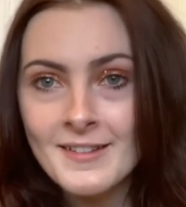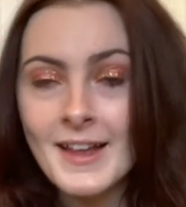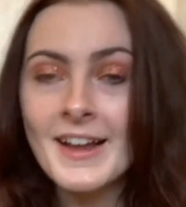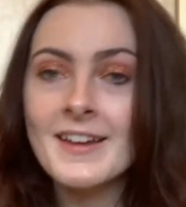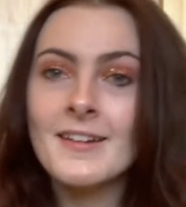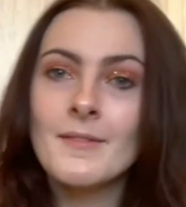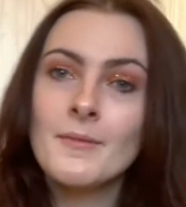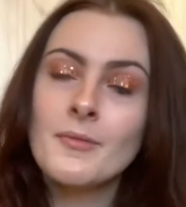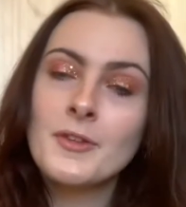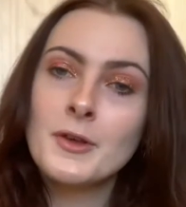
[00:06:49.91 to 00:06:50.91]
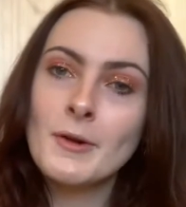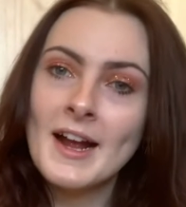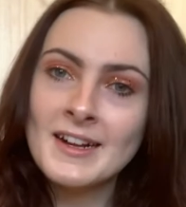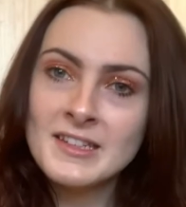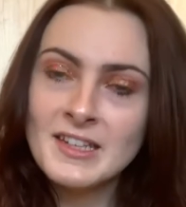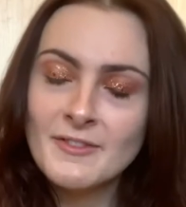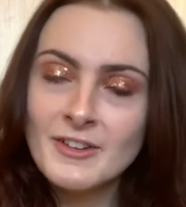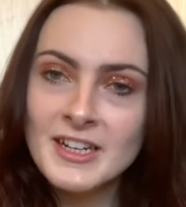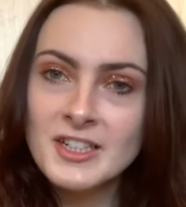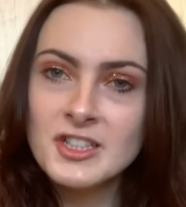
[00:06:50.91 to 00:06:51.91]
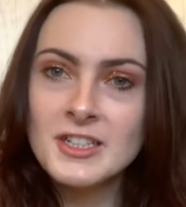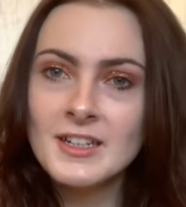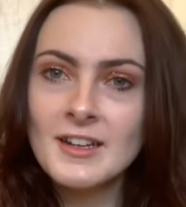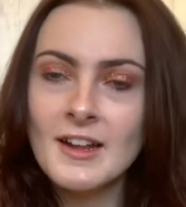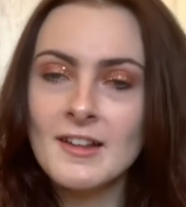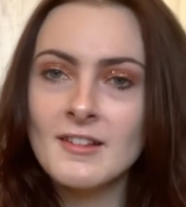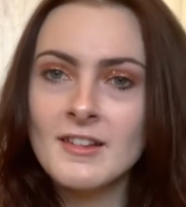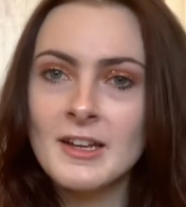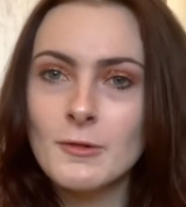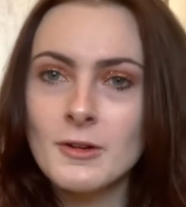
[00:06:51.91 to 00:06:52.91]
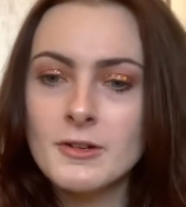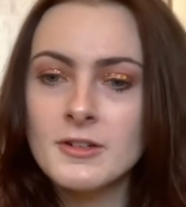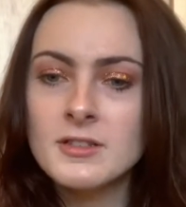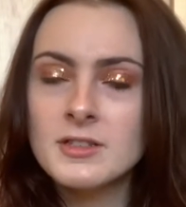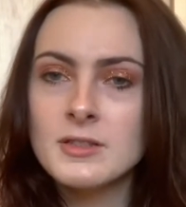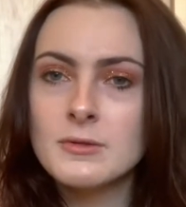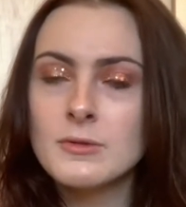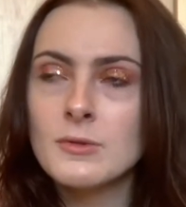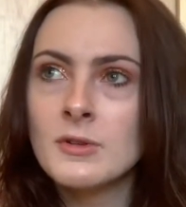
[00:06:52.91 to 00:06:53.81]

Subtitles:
Like, your activity sheet is in order to